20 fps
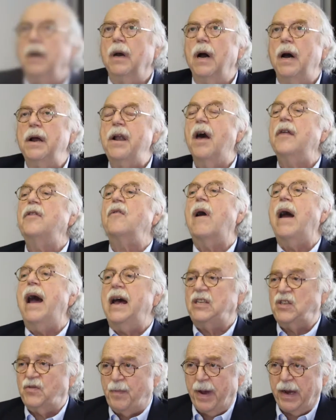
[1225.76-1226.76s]
Another
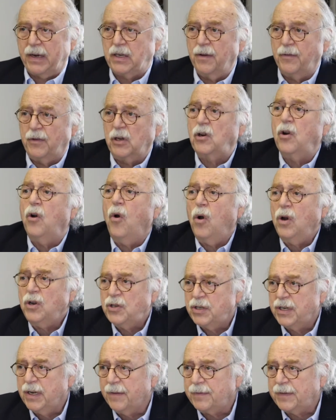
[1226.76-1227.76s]
aspect of the cost
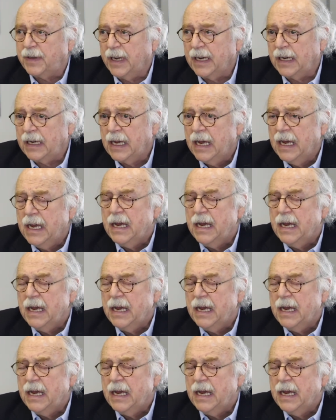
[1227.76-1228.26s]
shifting